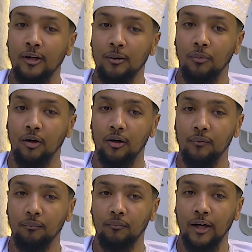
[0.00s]
But
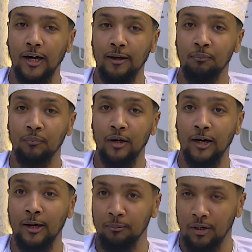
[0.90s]
I
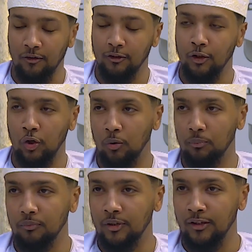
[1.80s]
personally hope
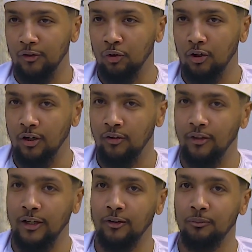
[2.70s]
it is not
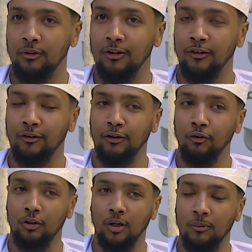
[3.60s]
this does
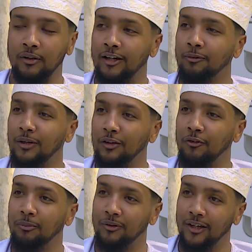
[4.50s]
not come at the expense
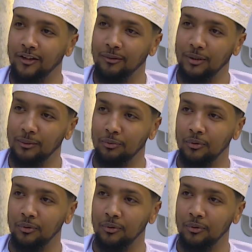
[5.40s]
of the Banaadir people.